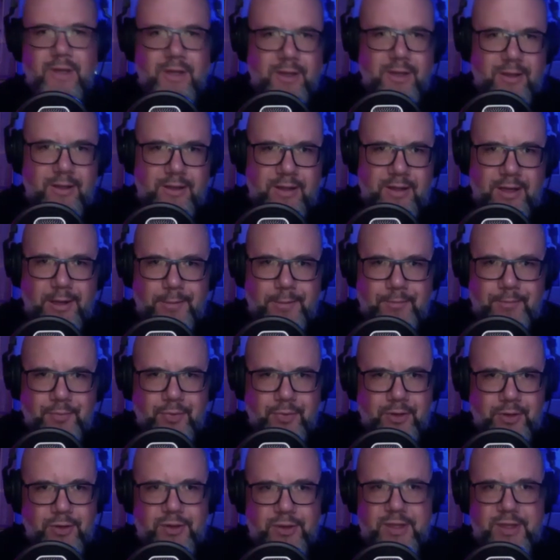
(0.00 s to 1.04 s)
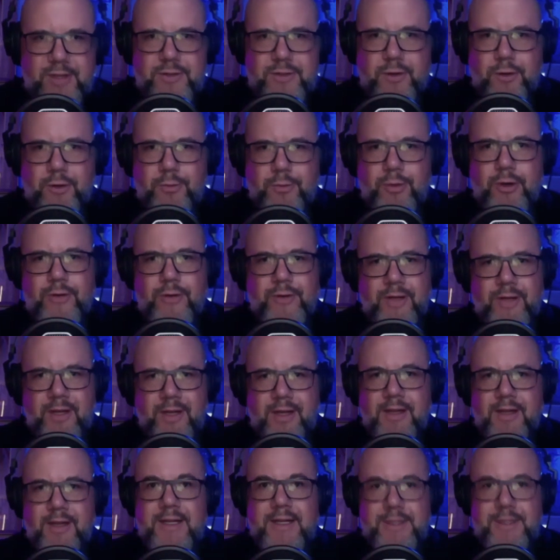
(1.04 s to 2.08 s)
um, things aren't perfect,
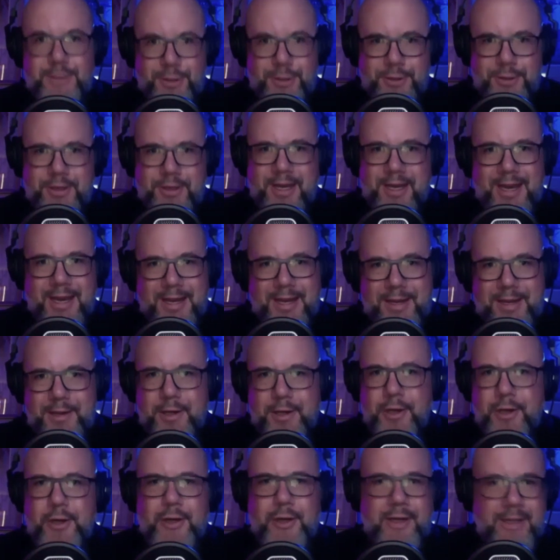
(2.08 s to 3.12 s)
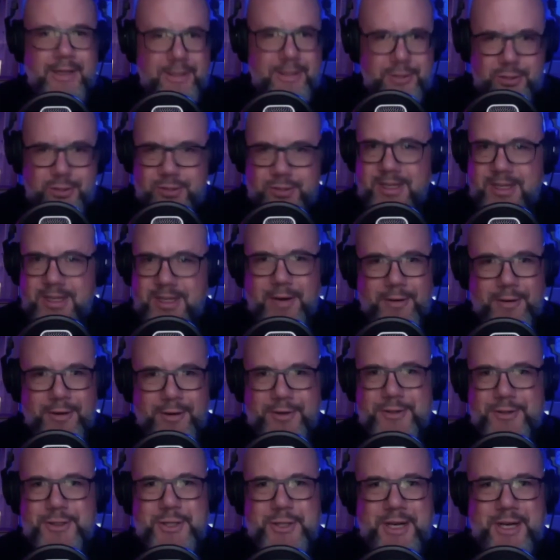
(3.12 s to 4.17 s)
like it's okay, let's just carry
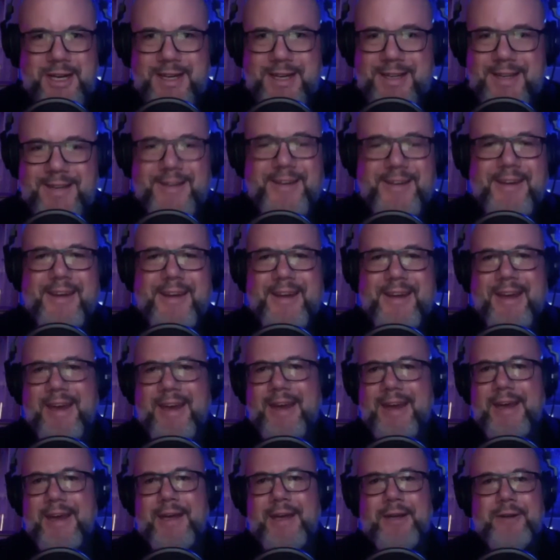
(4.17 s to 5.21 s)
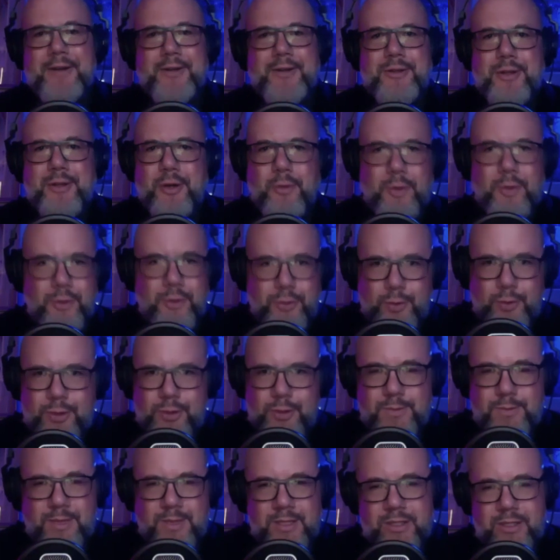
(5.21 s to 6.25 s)
on training and, you know, we'll do
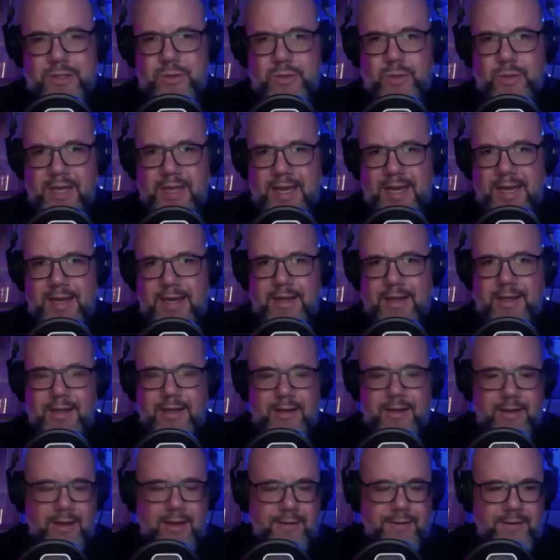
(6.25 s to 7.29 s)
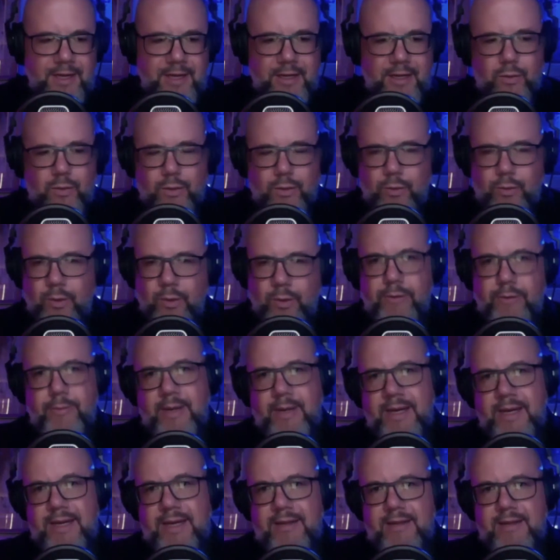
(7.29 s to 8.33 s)
as much as we can. And I've had it with one of
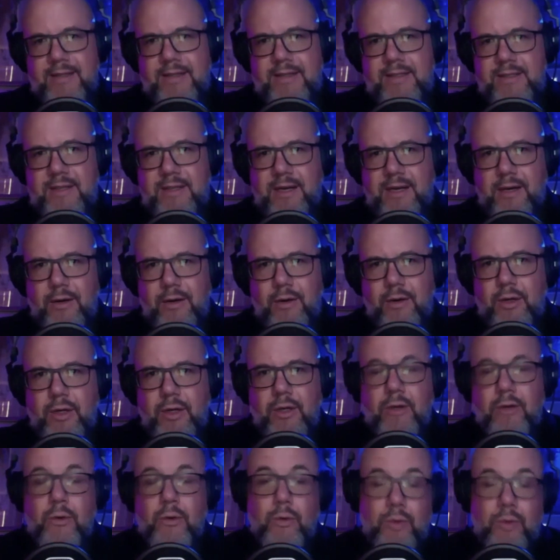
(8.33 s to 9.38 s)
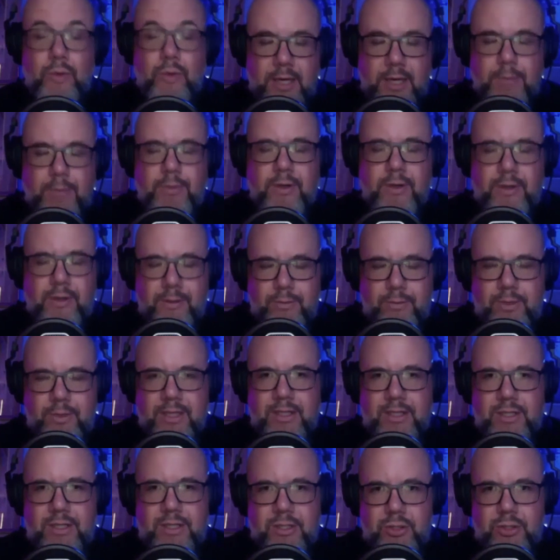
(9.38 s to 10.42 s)
my athletes now, or a couple of them
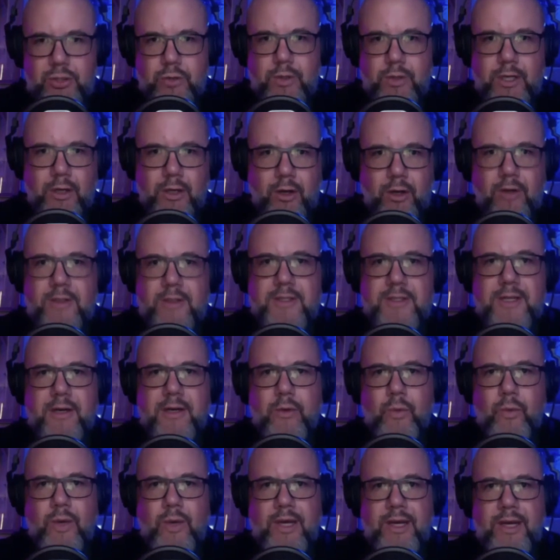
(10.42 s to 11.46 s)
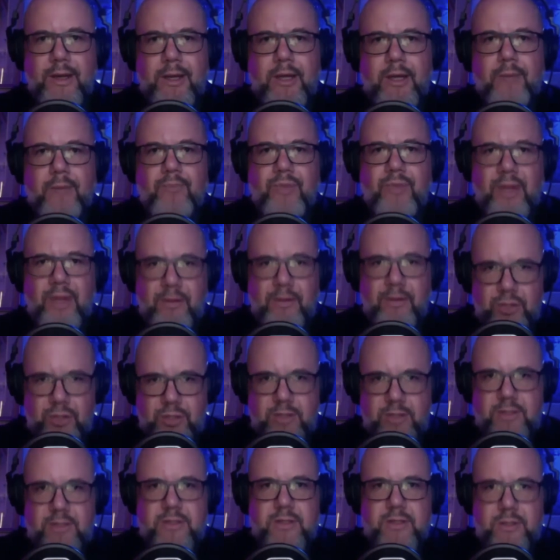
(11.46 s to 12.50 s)
actually during lockdown, where they've
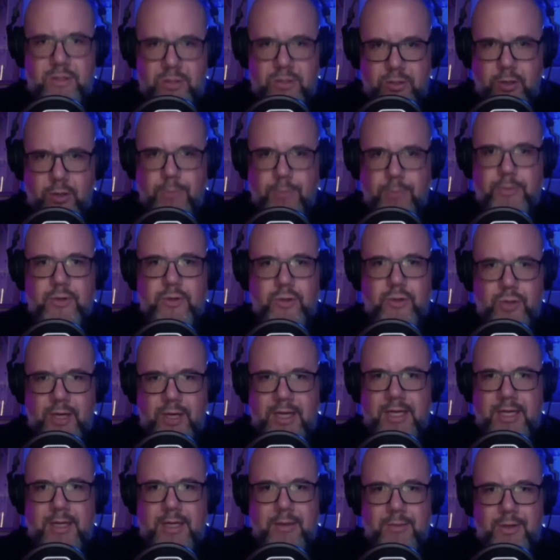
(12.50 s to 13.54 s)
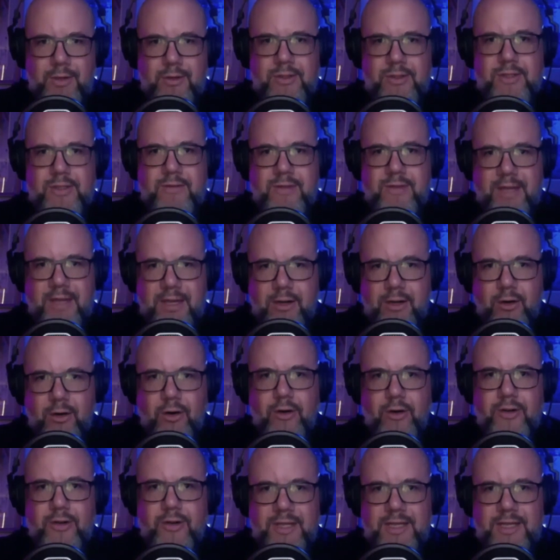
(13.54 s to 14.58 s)
just stopped training because if they
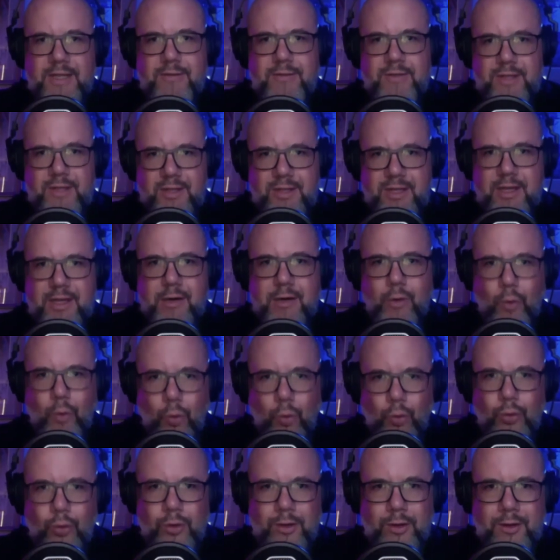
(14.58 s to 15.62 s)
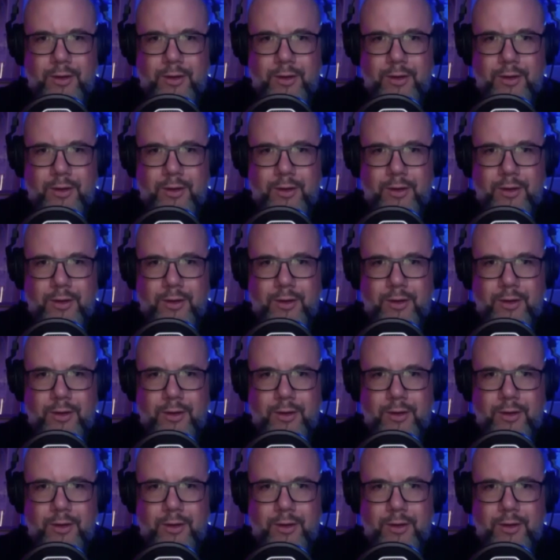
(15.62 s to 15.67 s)
can't give it their all,